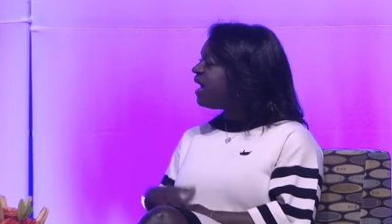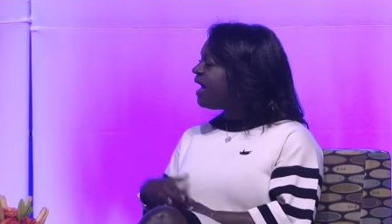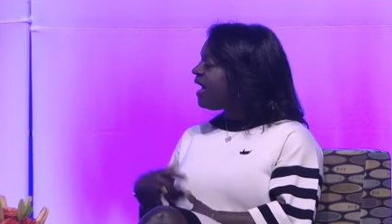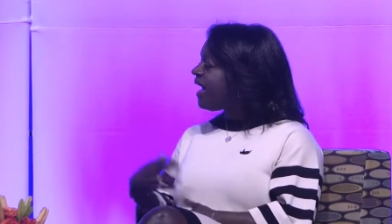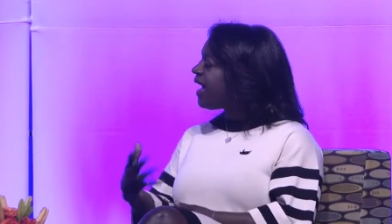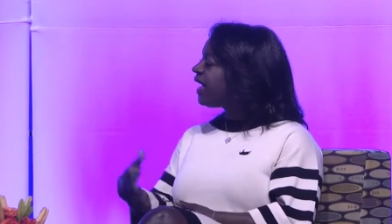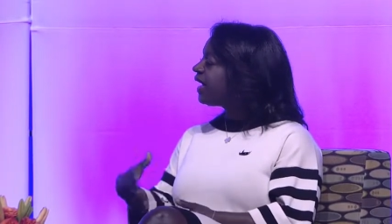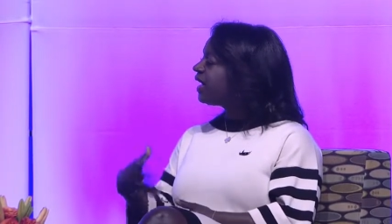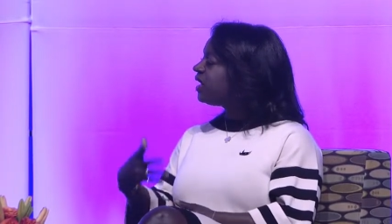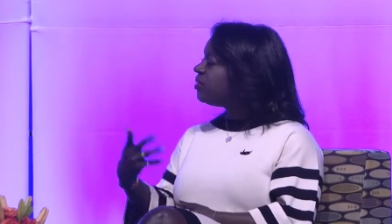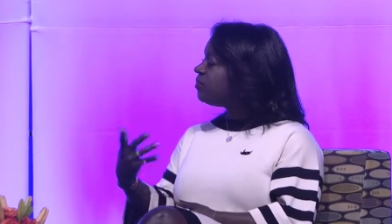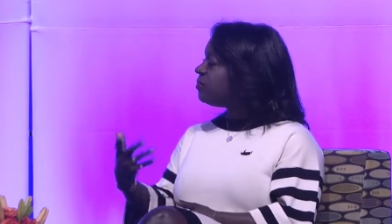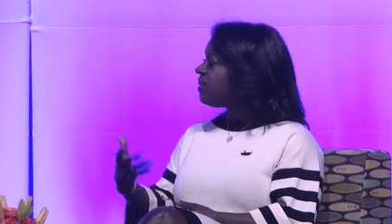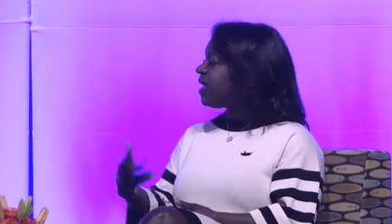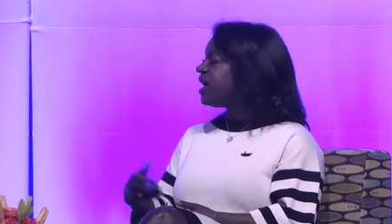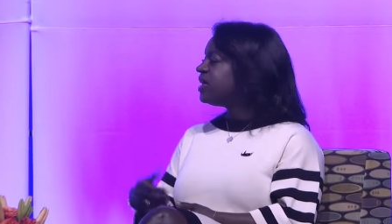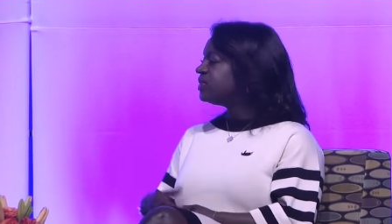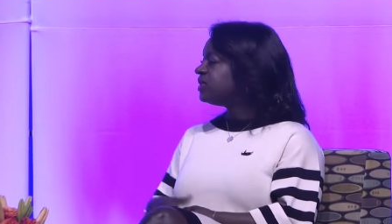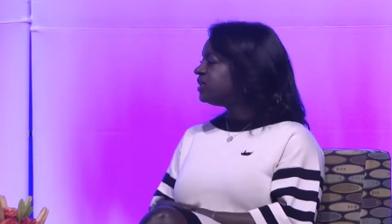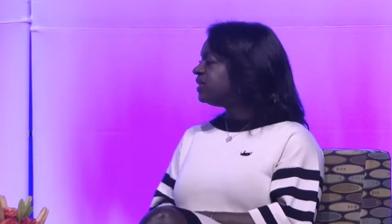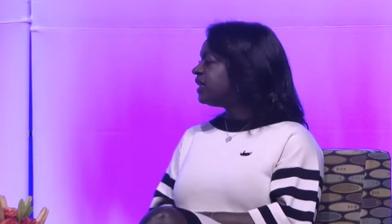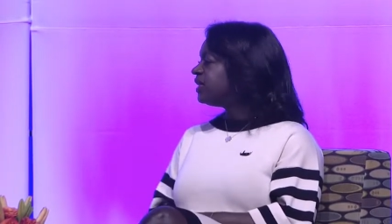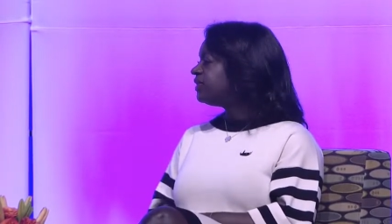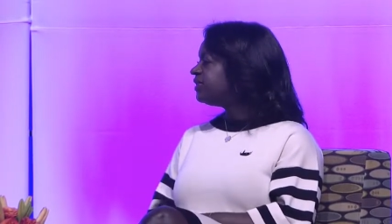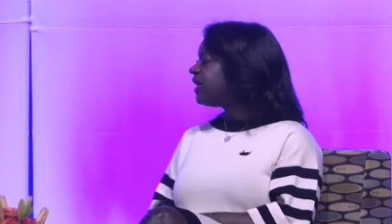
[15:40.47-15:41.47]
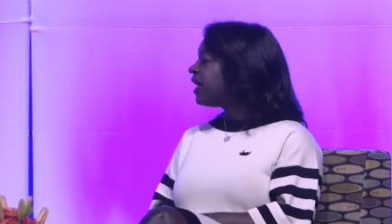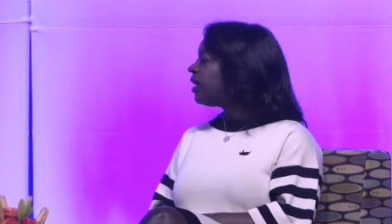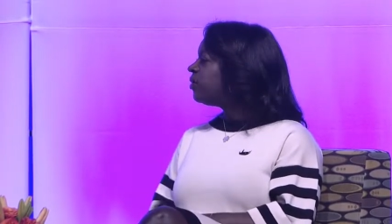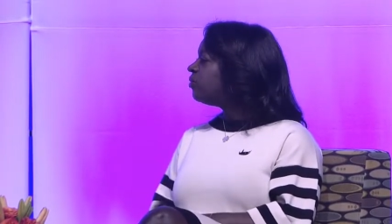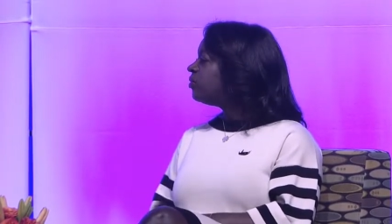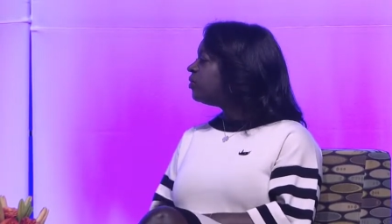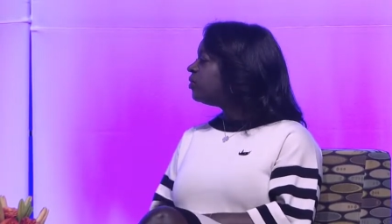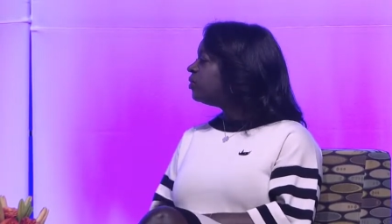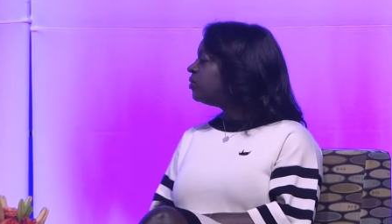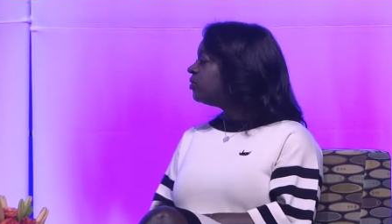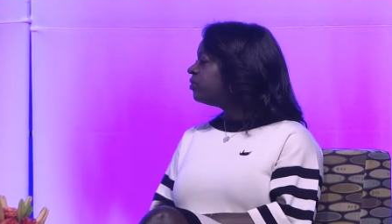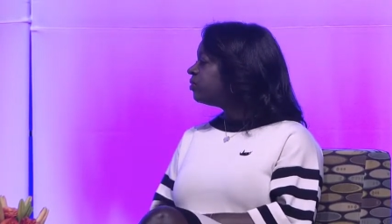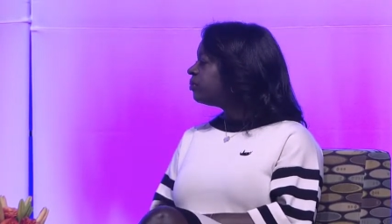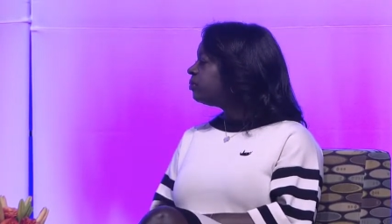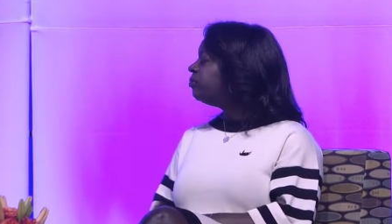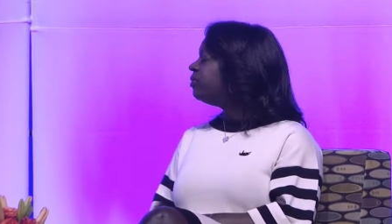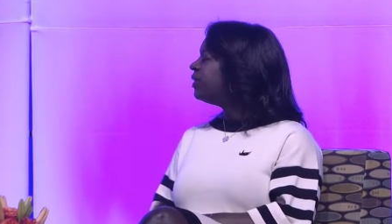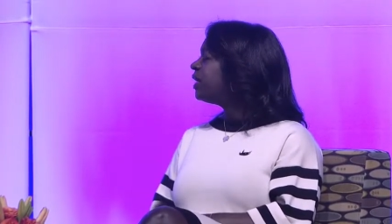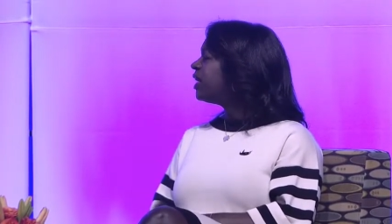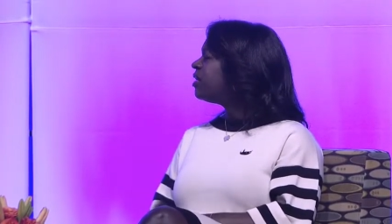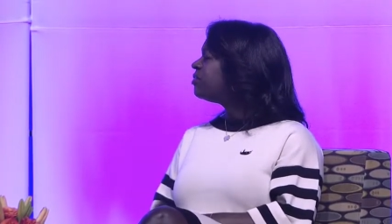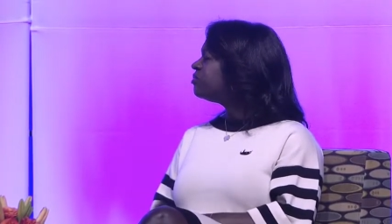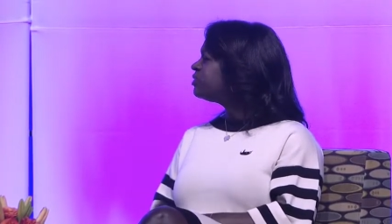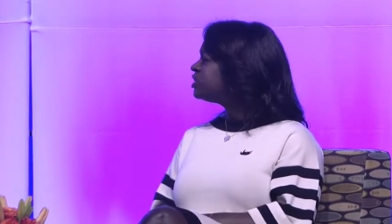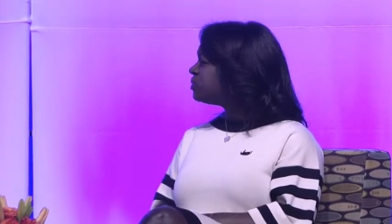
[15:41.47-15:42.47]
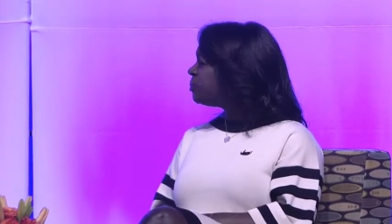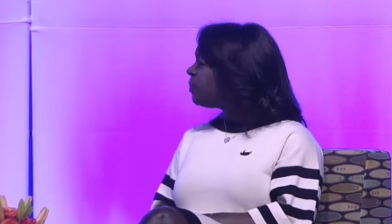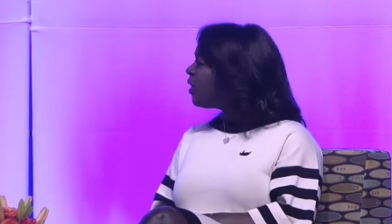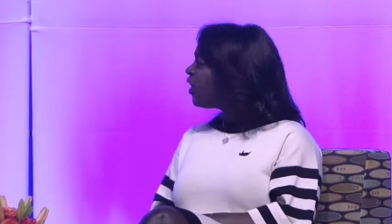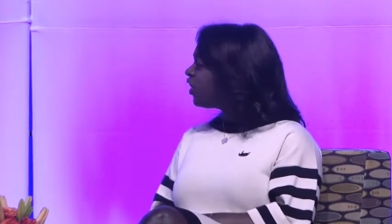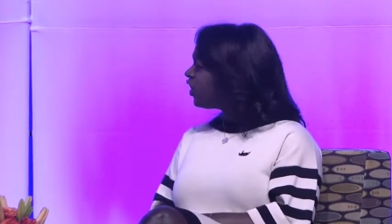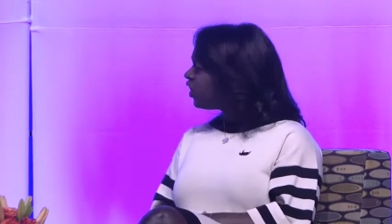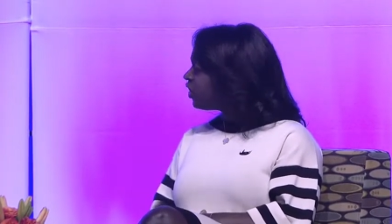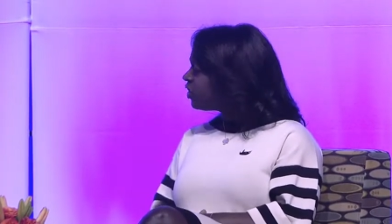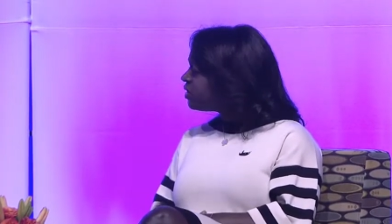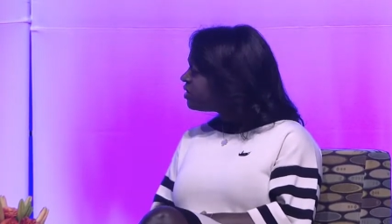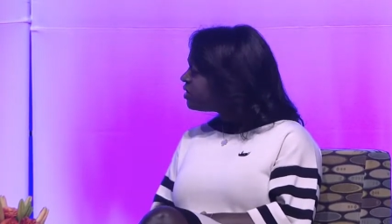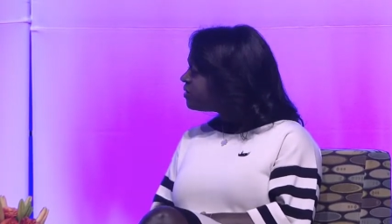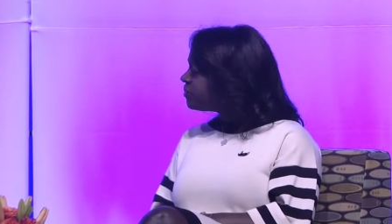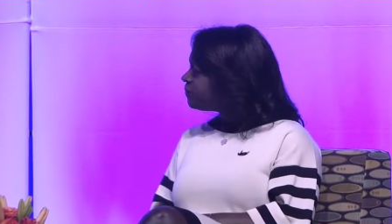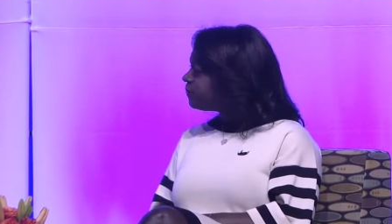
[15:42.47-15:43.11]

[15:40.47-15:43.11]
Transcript: I can imagine that that will become smarter.